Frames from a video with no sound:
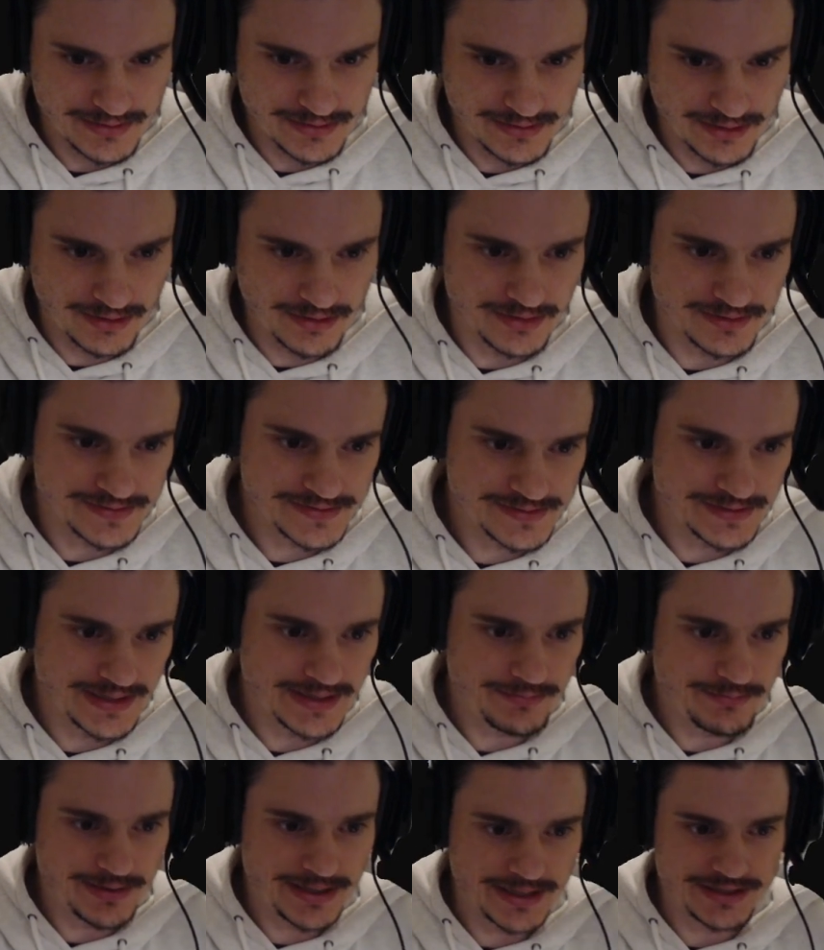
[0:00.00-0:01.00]
Oh,
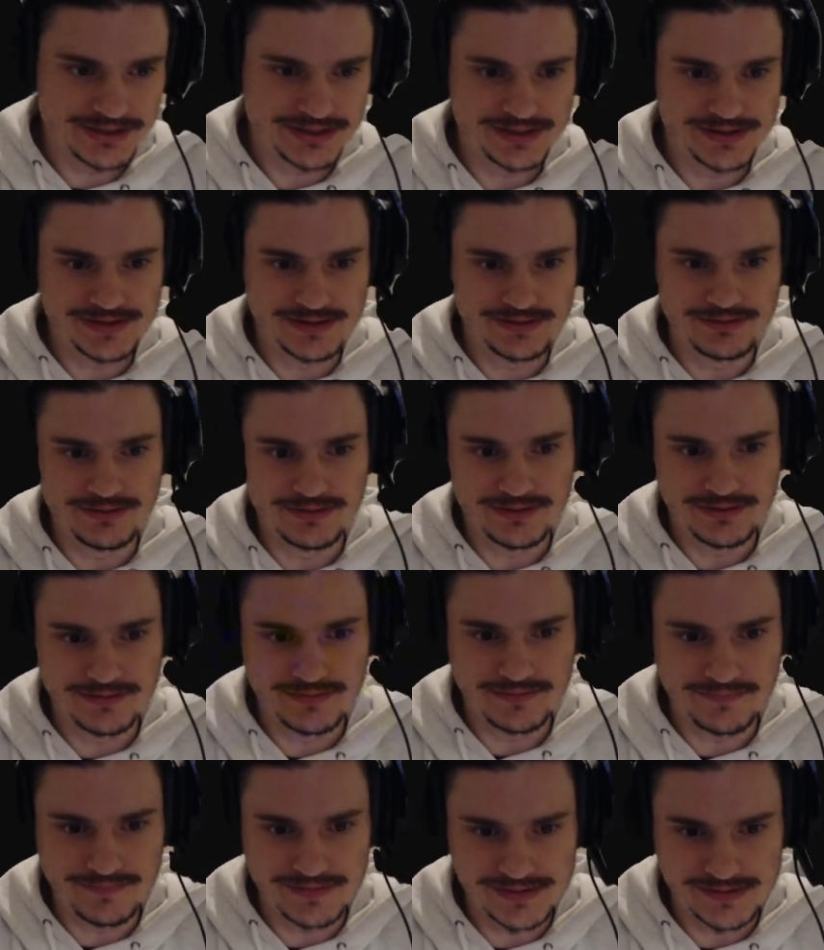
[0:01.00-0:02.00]
side packages are not
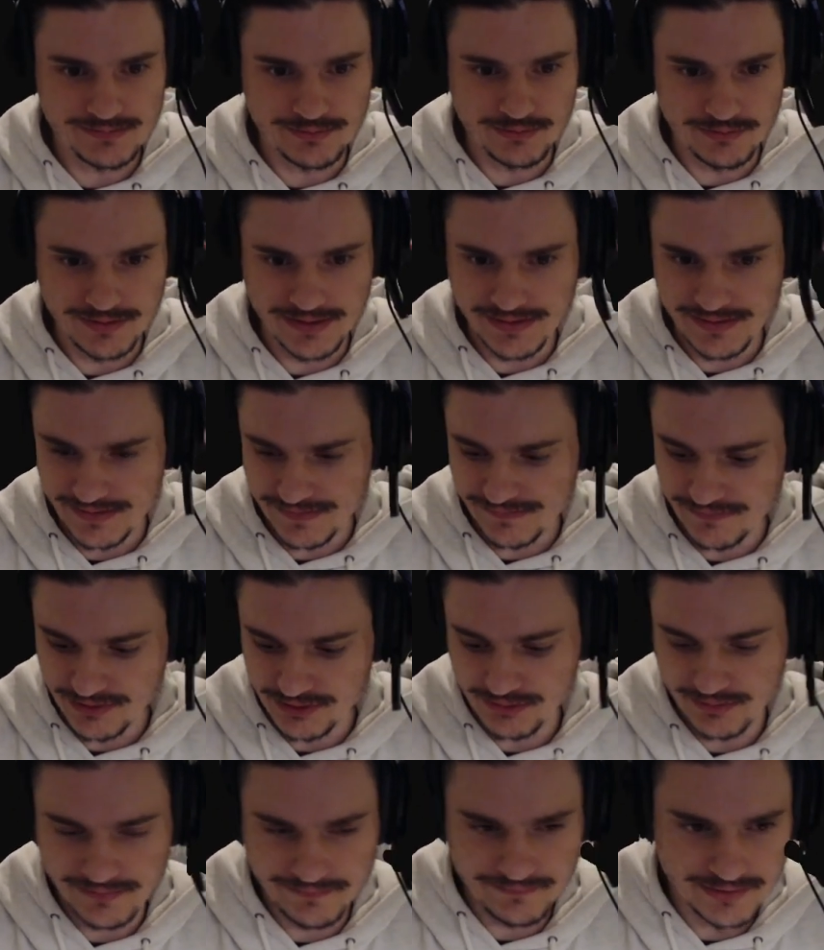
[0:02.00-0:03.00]
visible in this
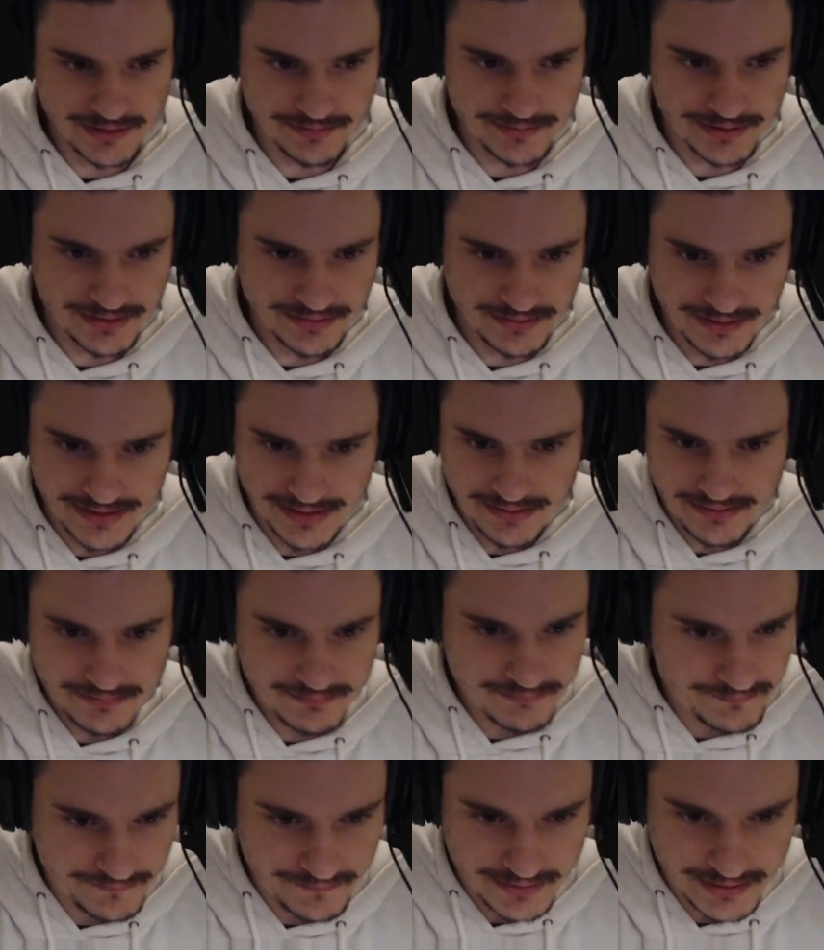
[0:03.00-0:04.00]
virtual environment. Okay,
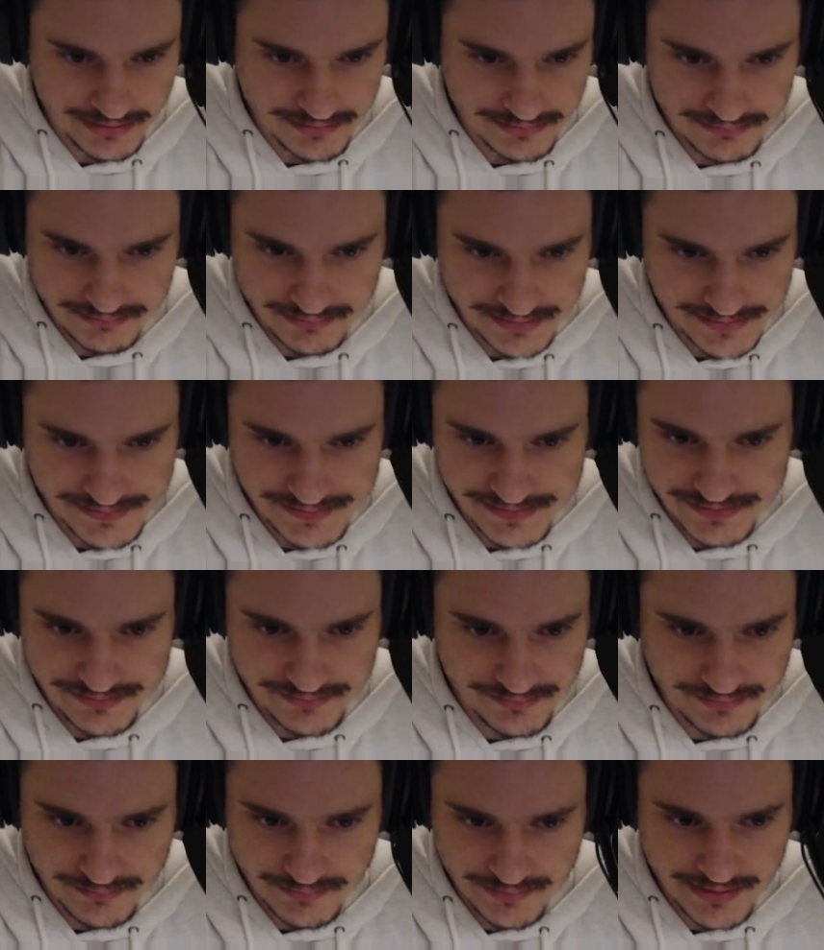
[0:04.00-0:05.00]
fine. Let's
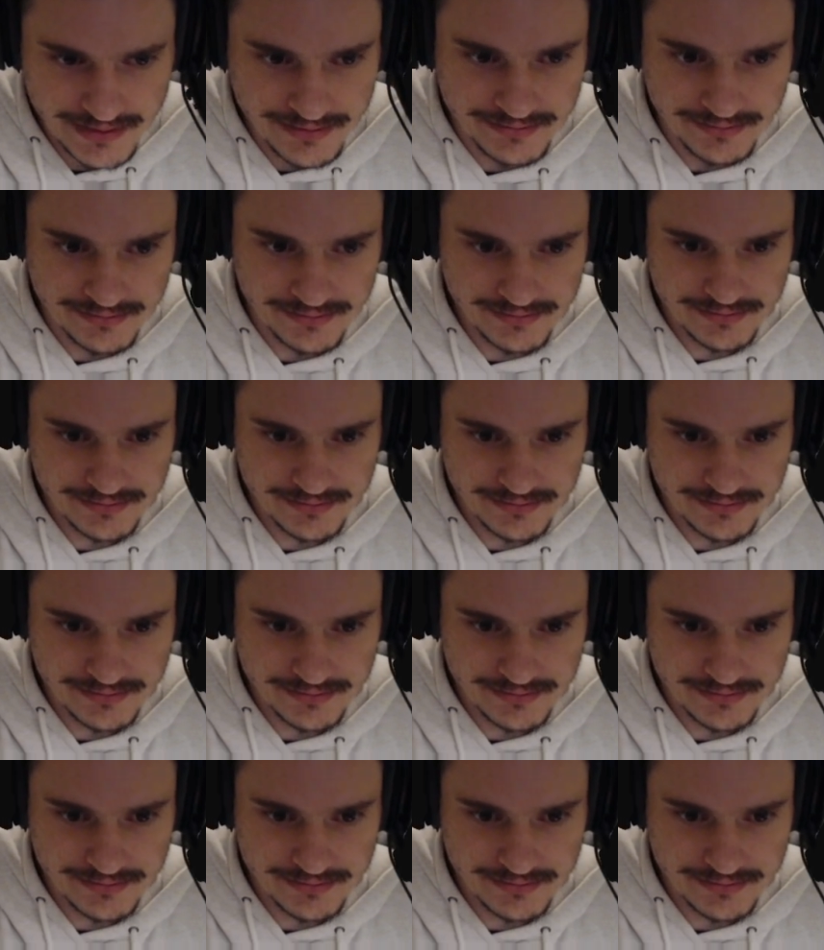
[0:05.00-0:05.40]
do it without it.